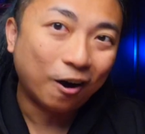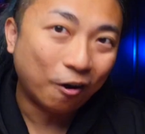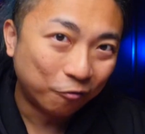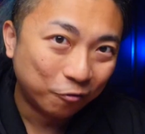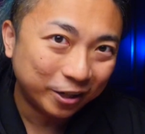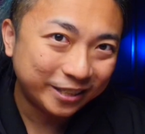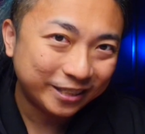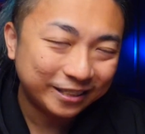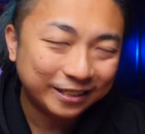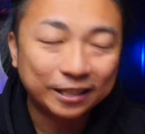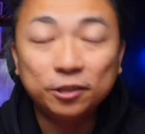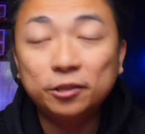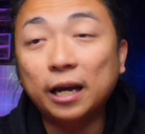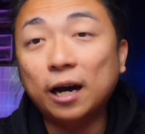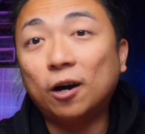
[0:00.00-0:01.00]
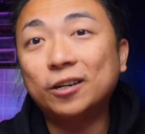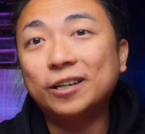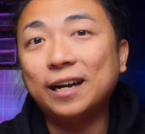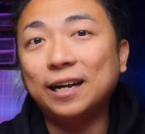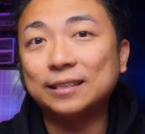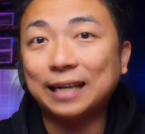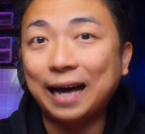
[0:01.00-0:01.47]
of which the new deck order
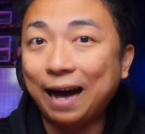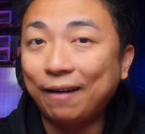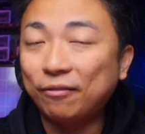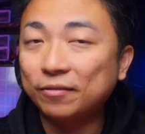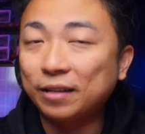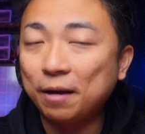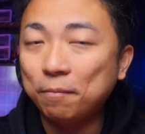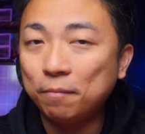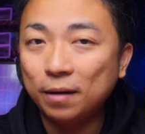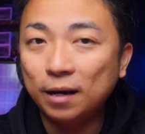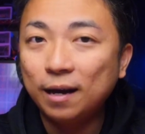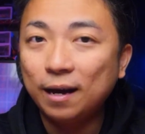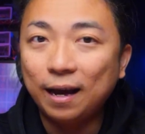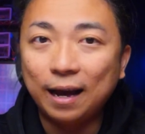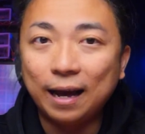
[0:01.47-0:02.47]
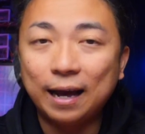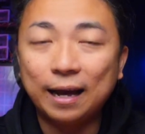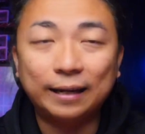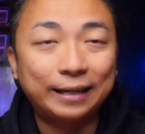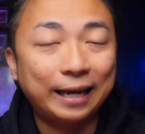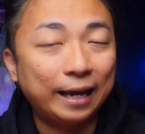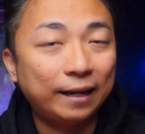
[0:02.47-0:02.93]
has half of them
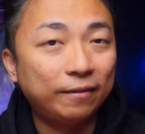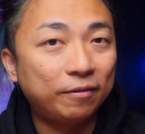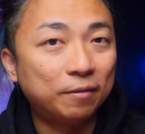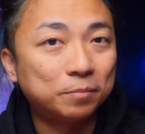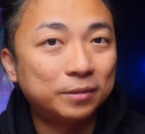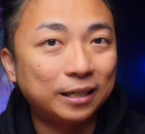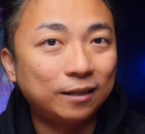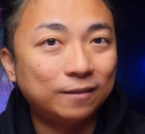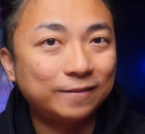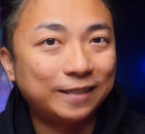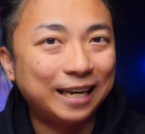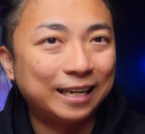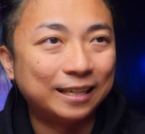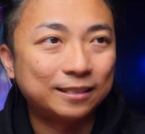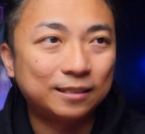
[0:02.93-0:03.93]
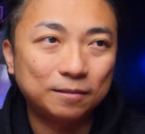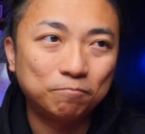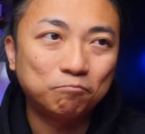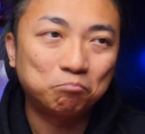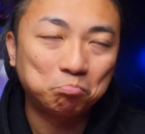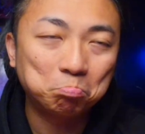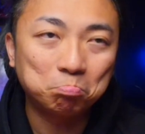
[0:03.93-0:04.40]
and Kenneth himself has
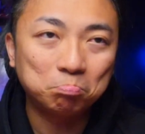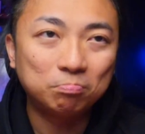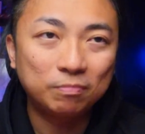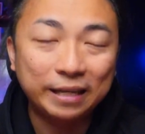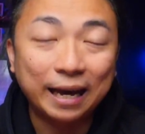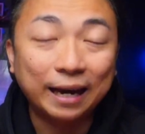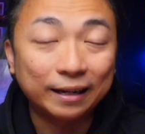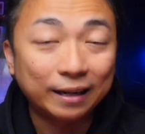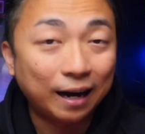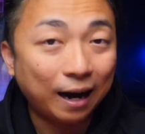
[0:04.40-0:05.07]
the other